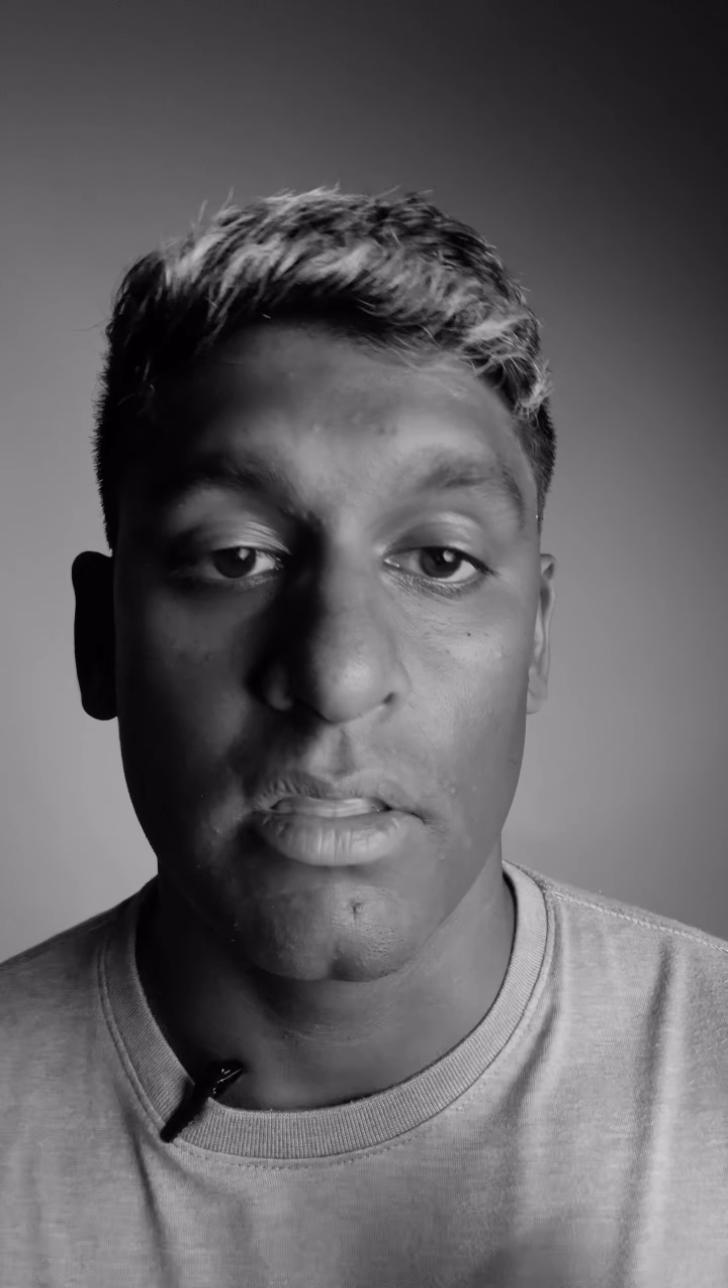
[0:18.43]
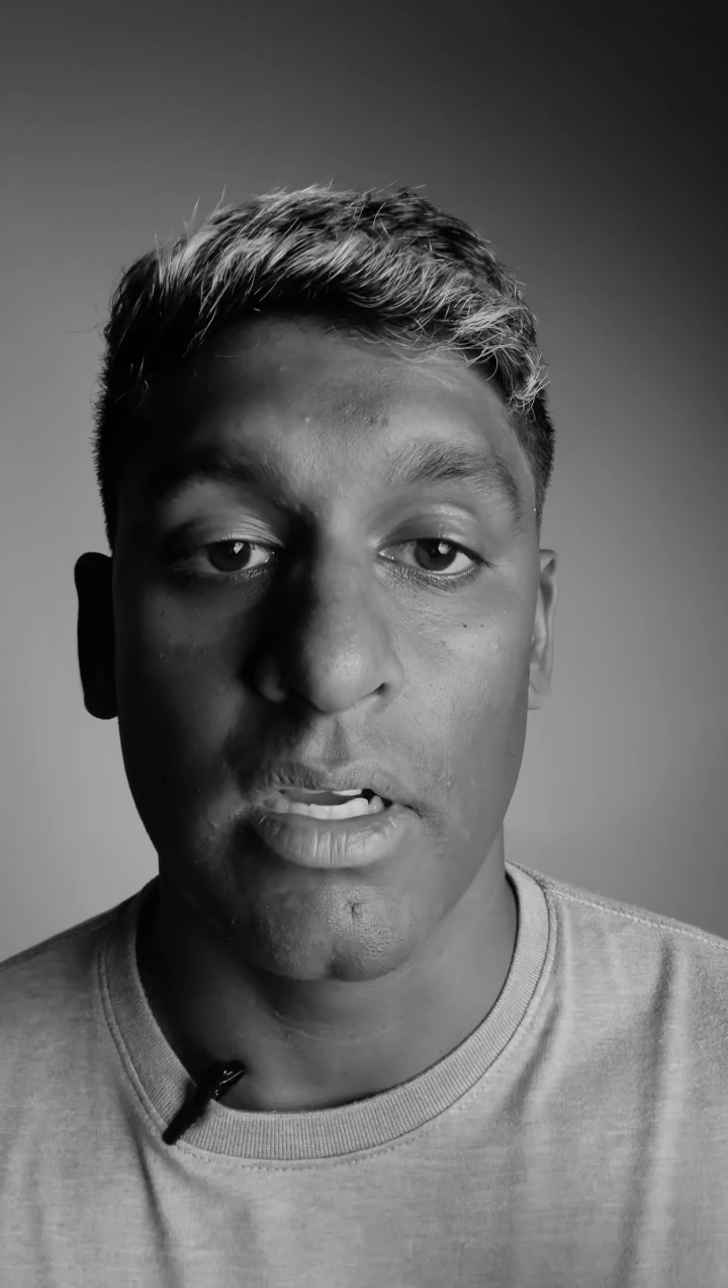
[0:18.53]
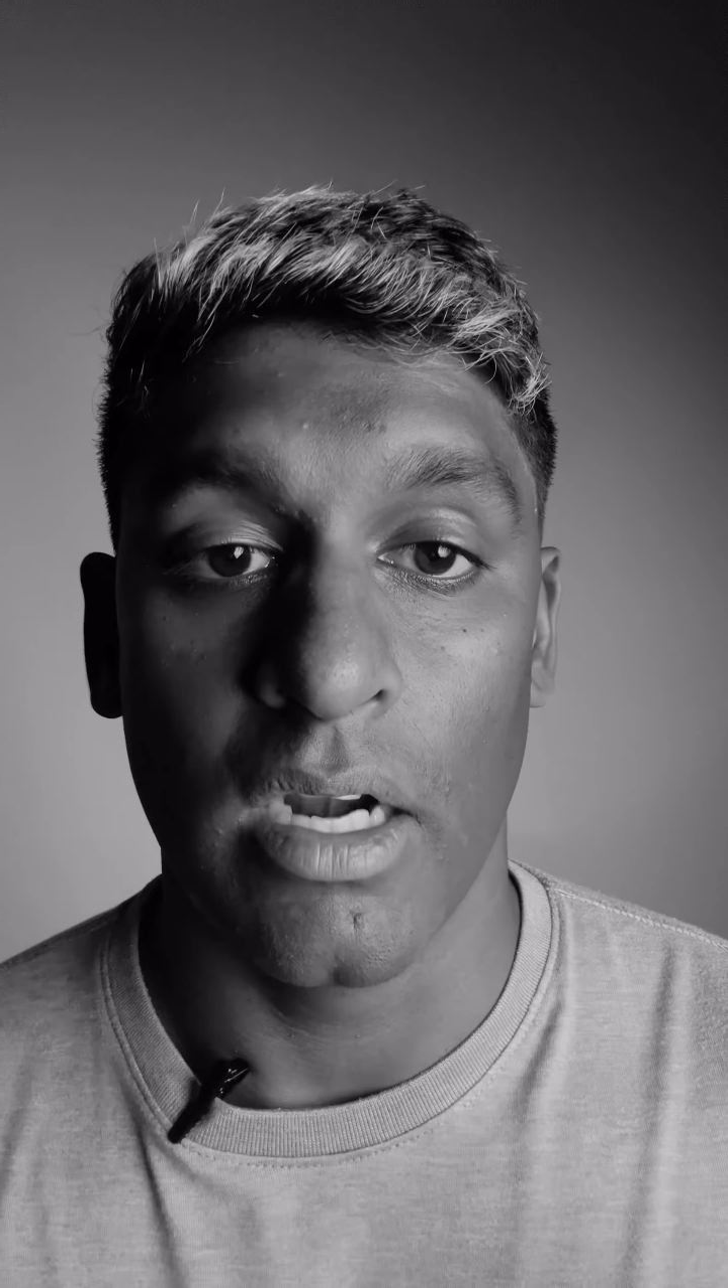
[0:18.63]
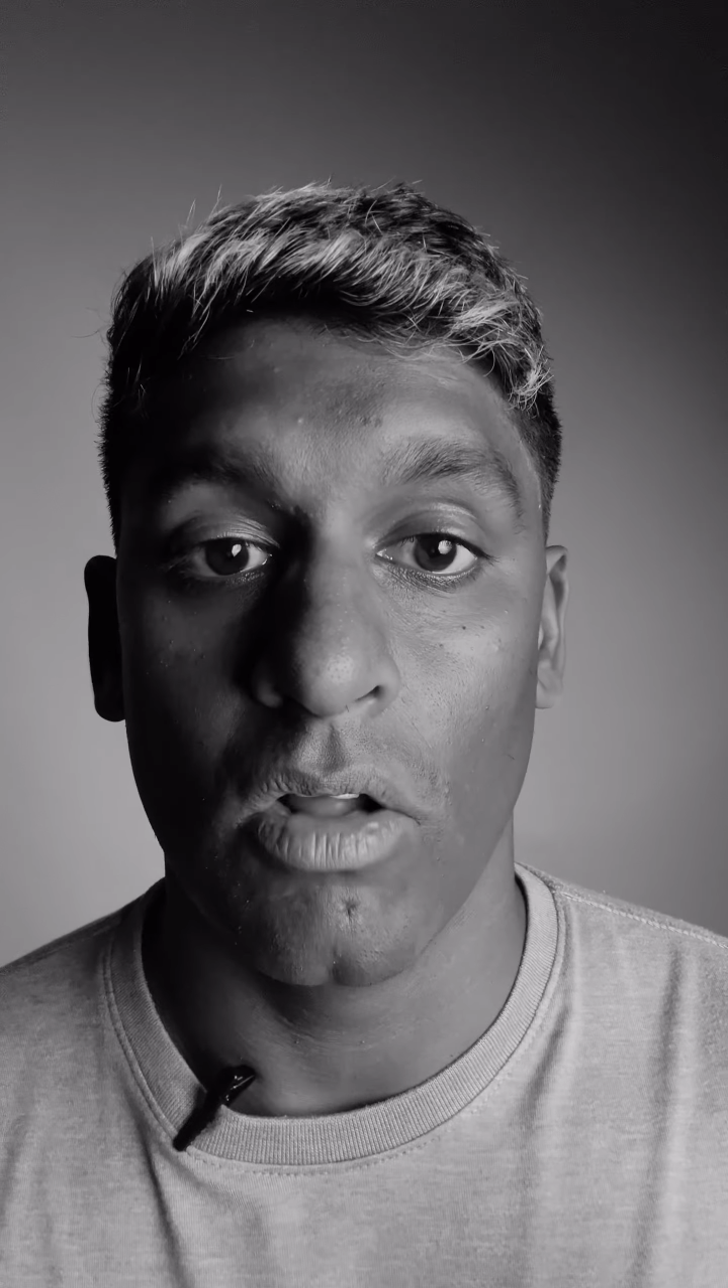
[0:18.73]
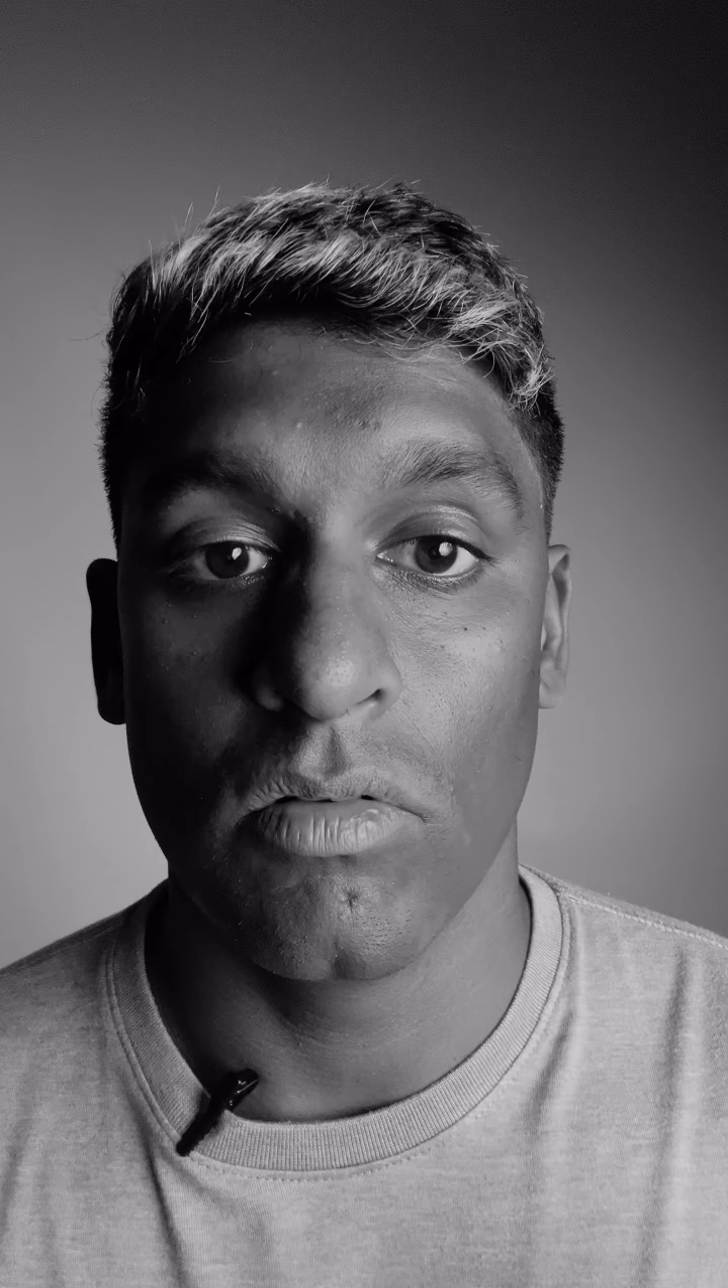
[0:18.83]
the
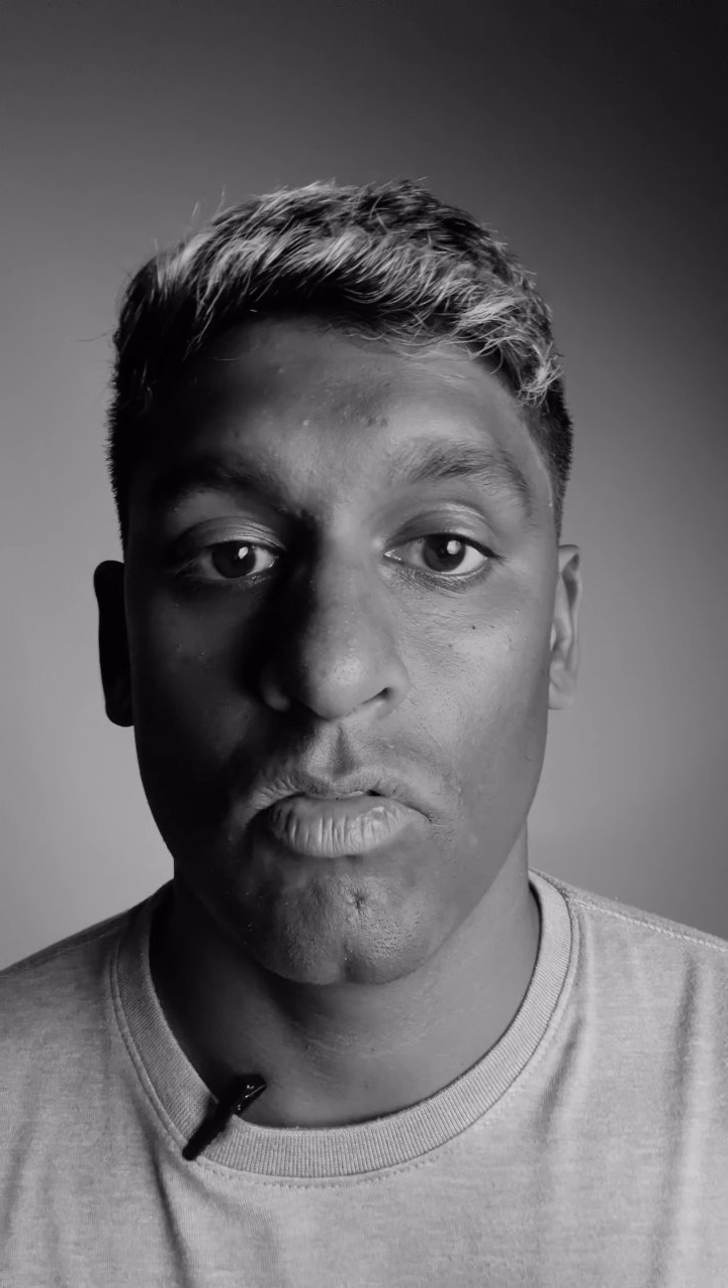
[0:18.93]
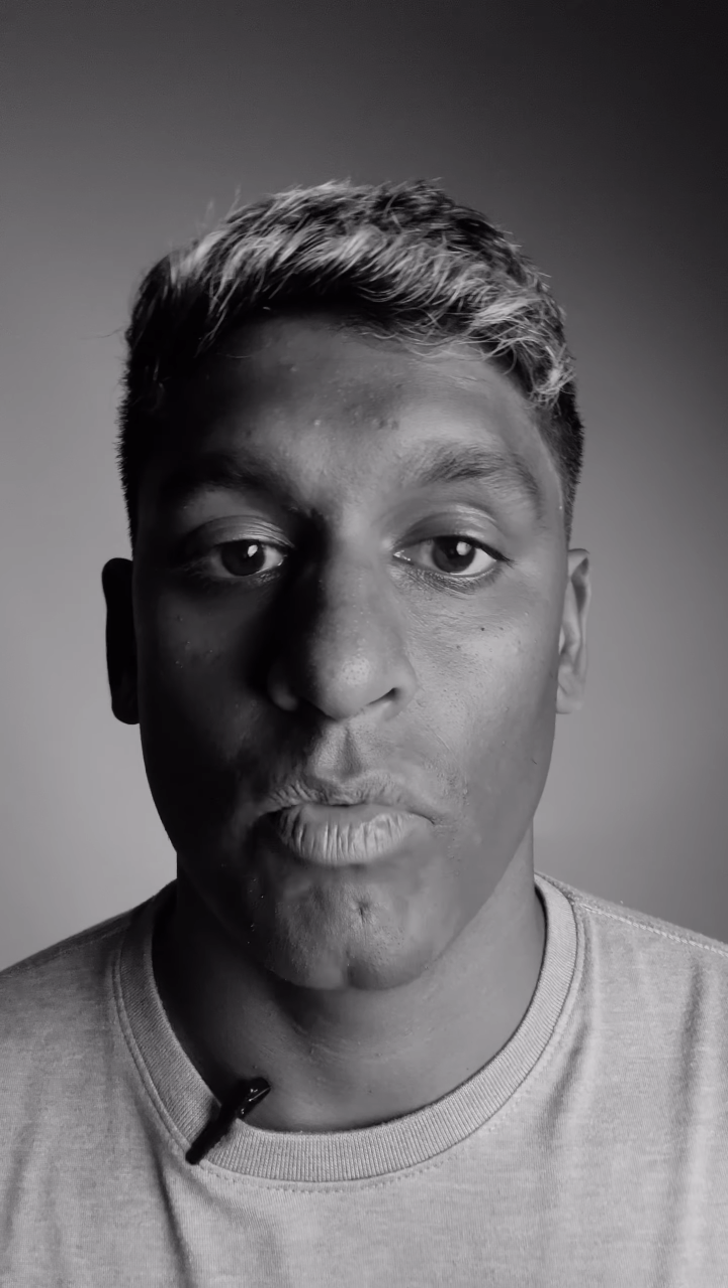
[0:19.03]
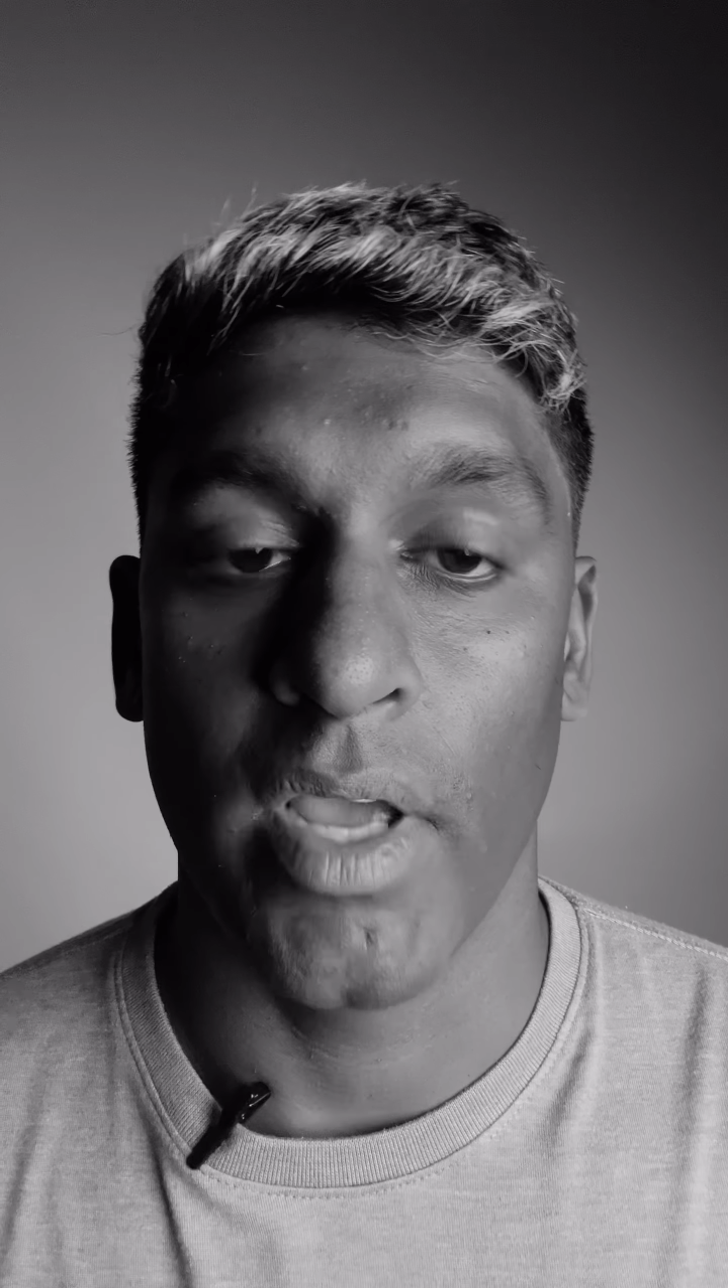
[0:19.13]
grounds,